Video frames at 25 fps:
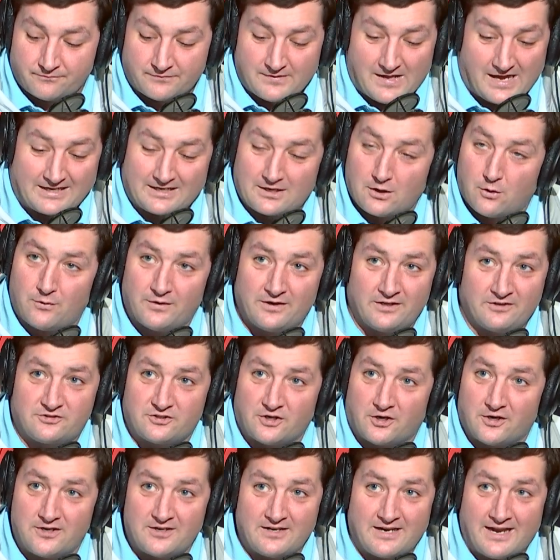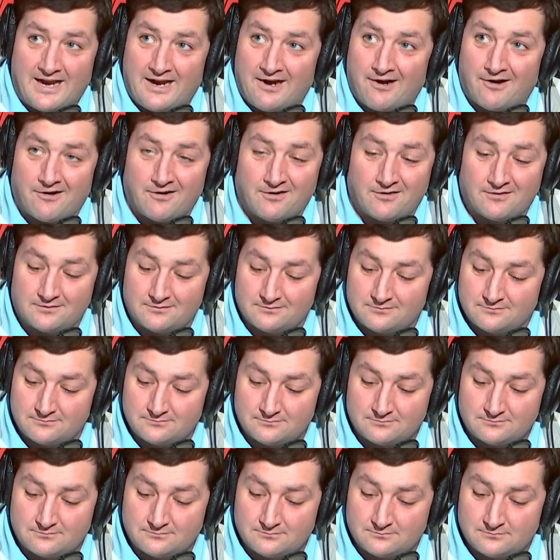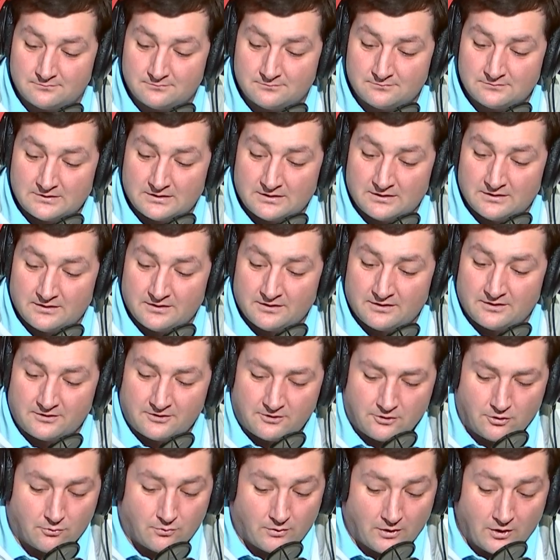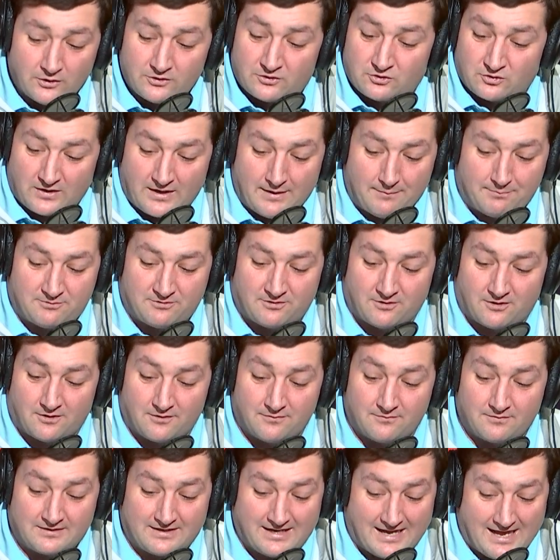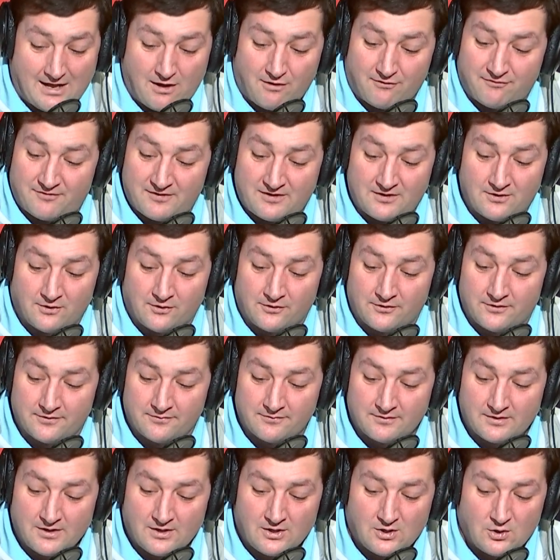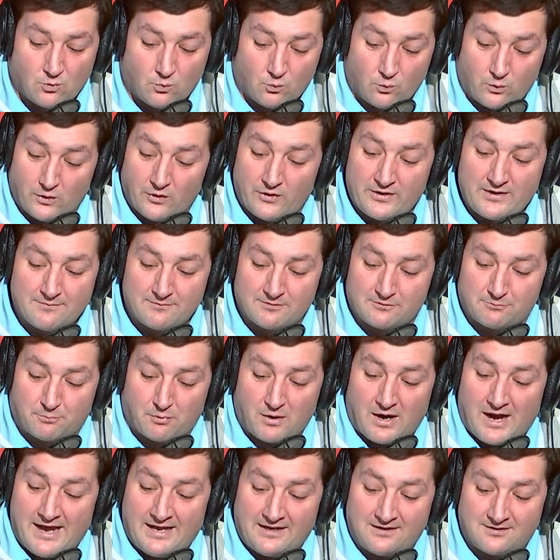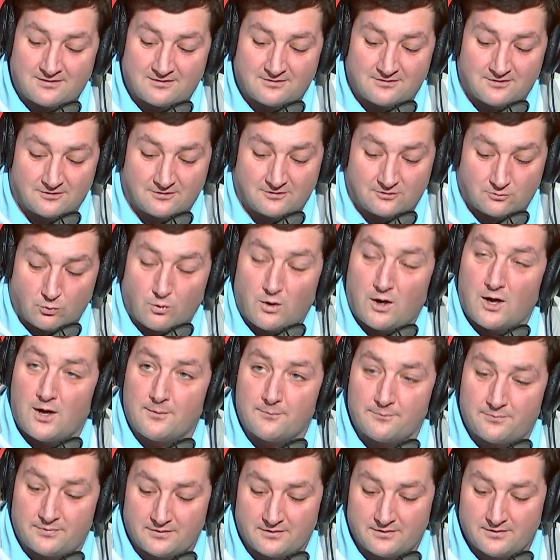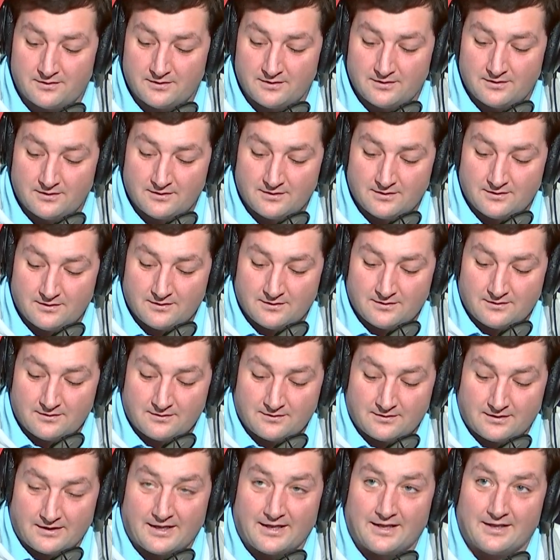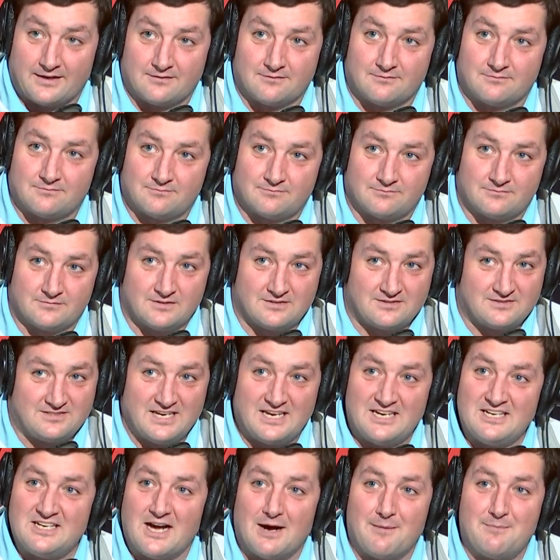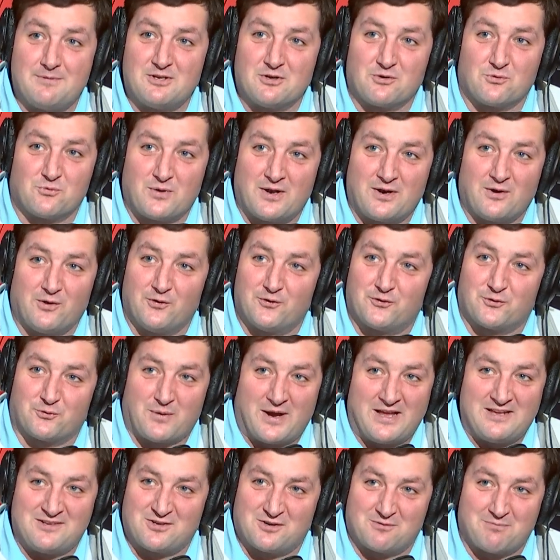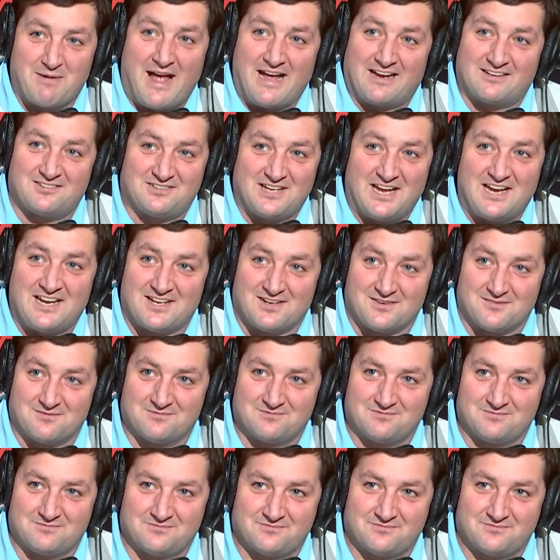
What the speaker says: not going to Jordan-Hare. Your road trips are Kyle Field, Williams-Brice, the Swamp, and D.W. Reynolds Razorback Stadium.